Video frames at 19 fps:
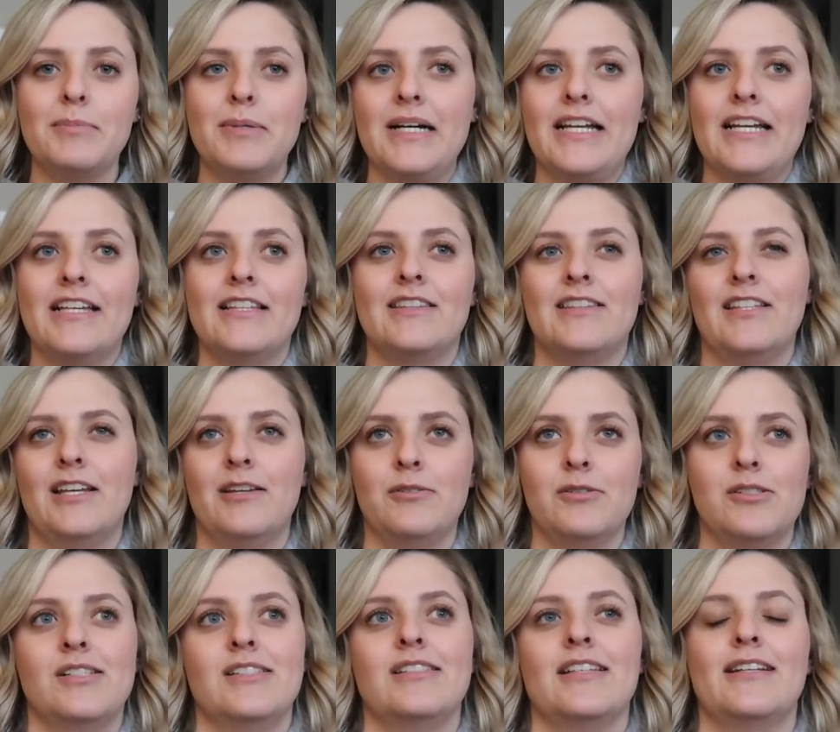but it
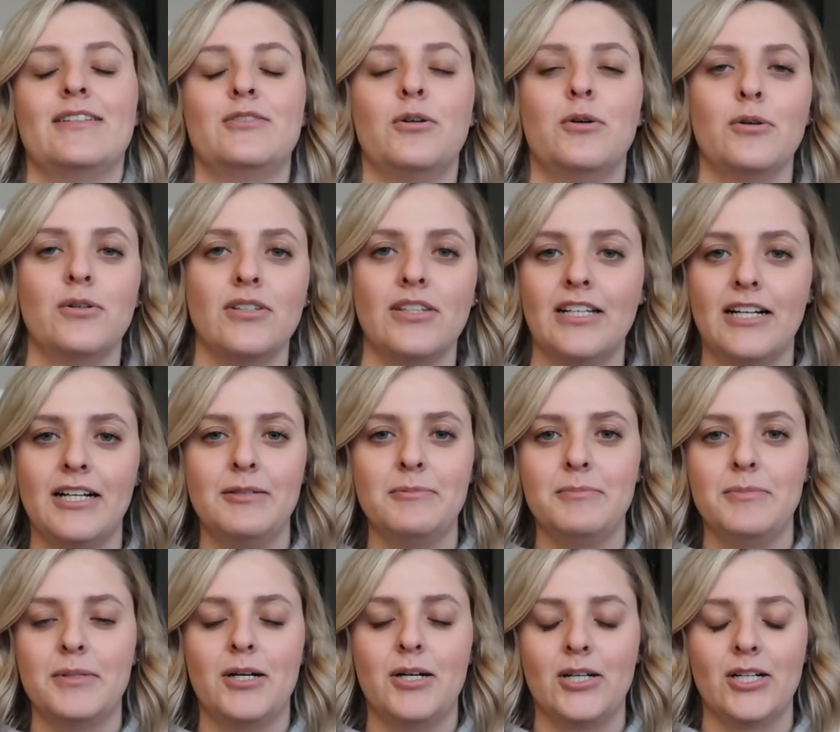was just like totally
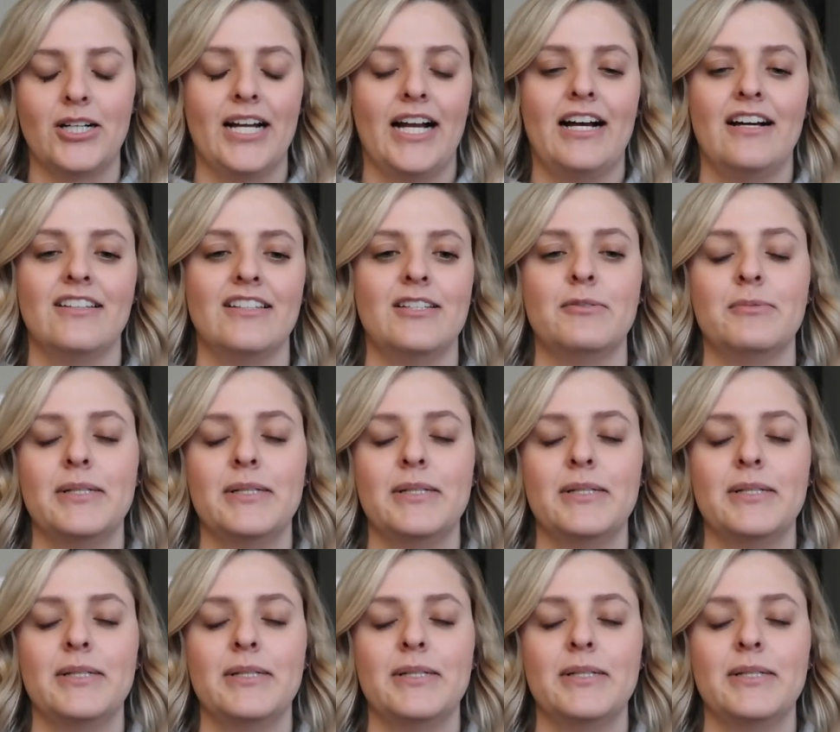up our alley.